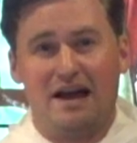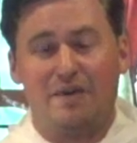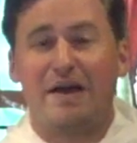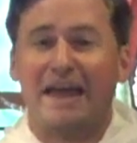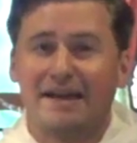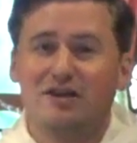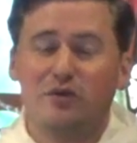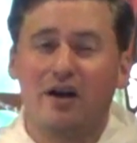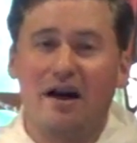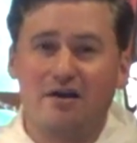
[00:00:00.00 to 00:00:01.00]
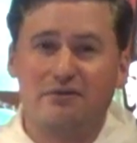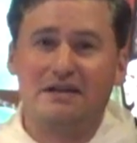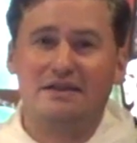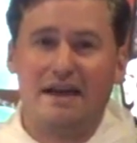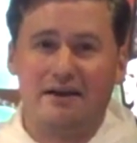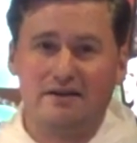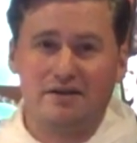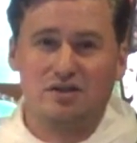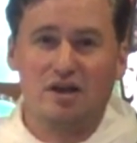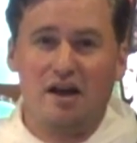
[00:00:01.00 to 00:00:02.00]
Um, and we're honoring the
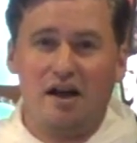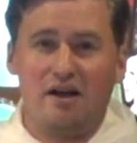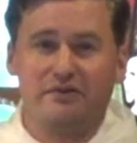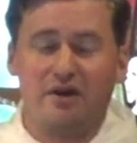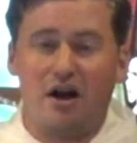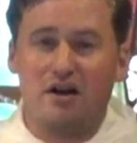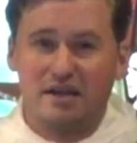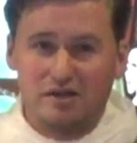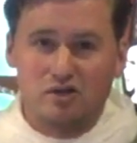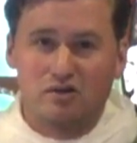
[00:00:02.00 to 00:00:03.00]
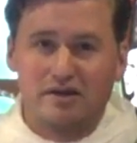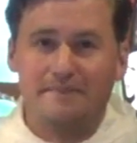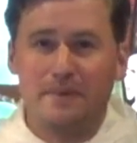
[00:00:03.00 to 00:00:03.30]
heritage of our history